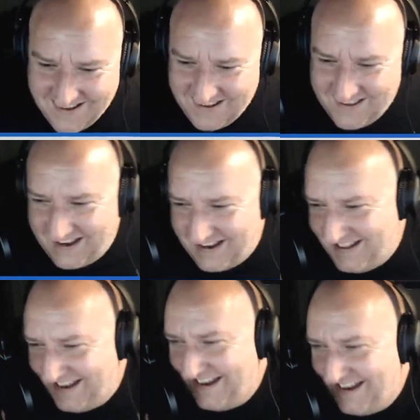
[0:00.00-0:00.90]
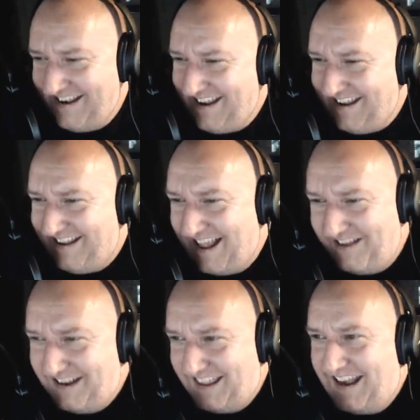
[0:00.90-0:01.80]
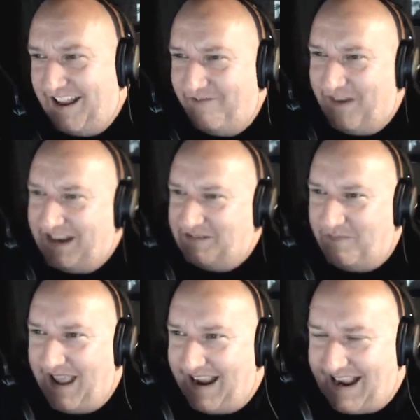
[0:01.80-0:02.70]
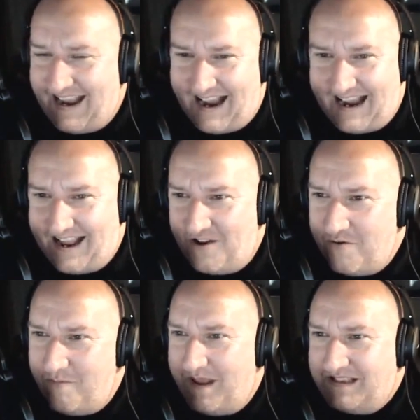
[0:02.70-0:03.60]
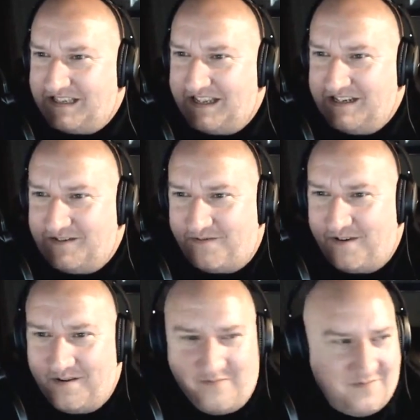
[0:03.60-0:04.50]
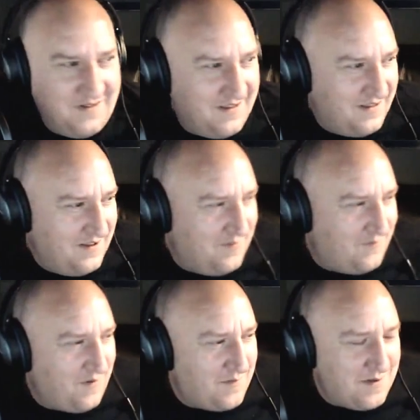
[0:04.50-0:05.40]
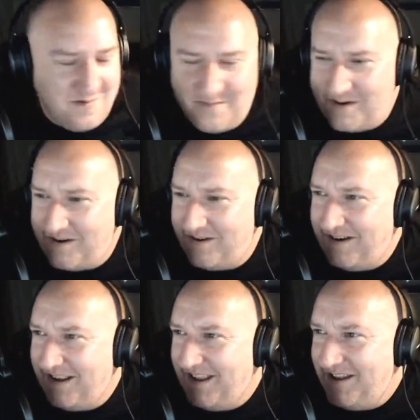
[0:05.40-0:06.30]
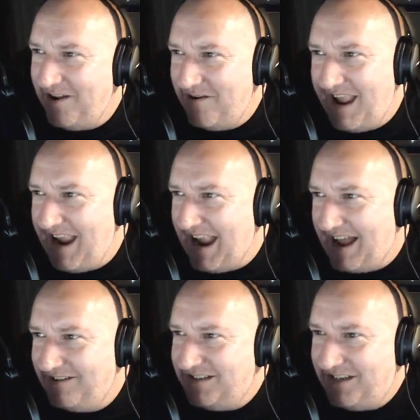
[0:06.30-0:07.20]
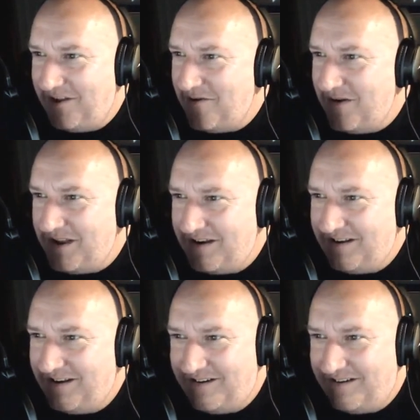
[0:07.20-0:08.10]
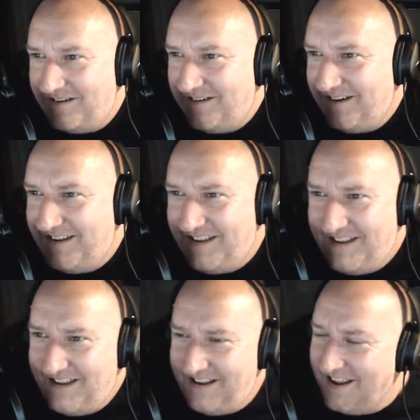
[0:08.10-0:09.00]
They didn't. Not only did they not invite us back, I got no message from them, or no, hey, how's it going, or nothing.